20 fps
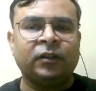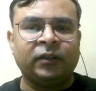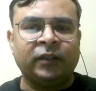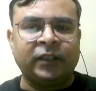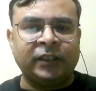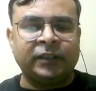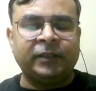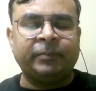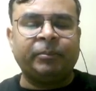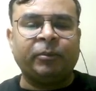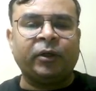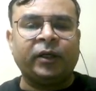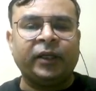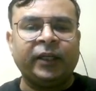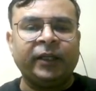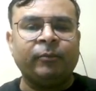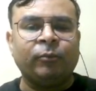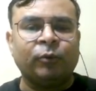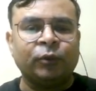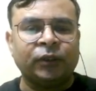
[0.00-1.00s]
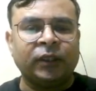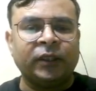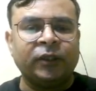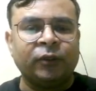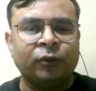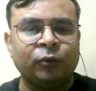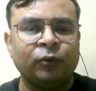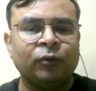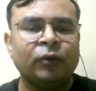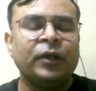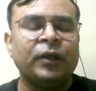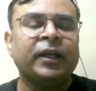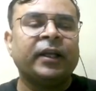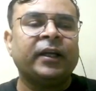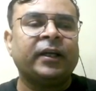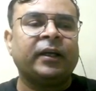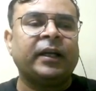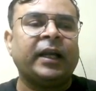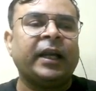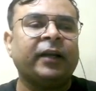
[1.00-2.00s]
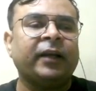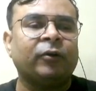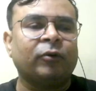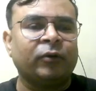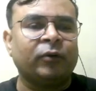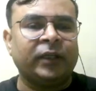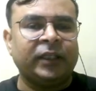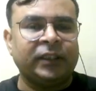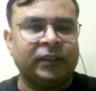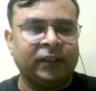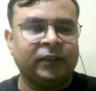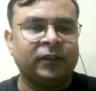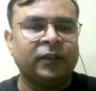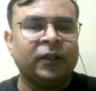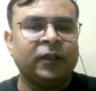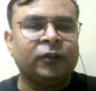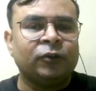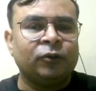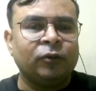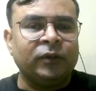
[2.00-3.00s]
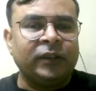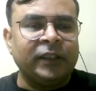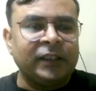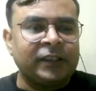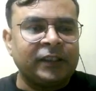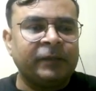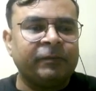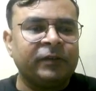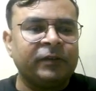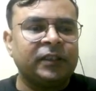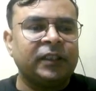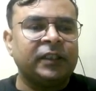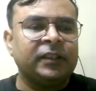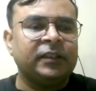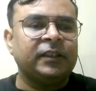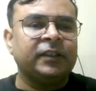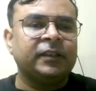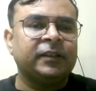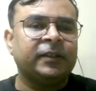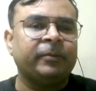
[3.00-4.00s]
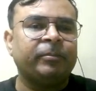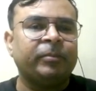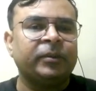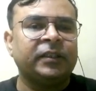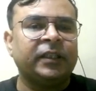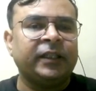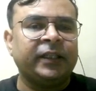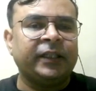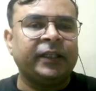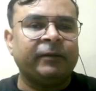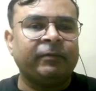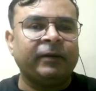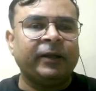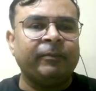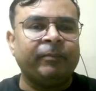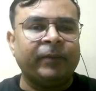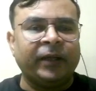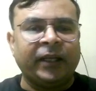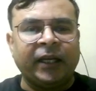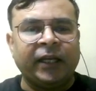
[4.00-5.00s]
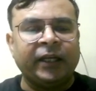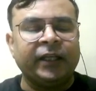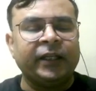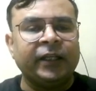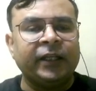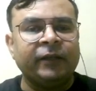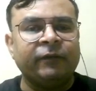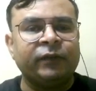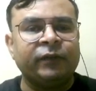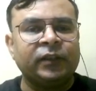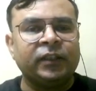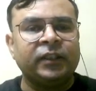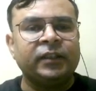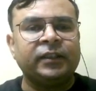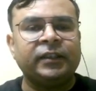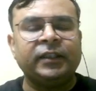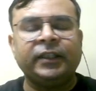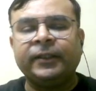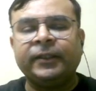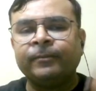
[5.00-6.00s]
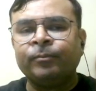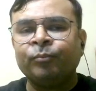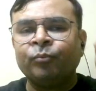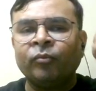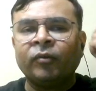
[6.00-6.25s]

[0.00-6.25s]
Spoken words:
reciprocating motion to crank rotation. So this efficiency is represented by mechanical efficiency.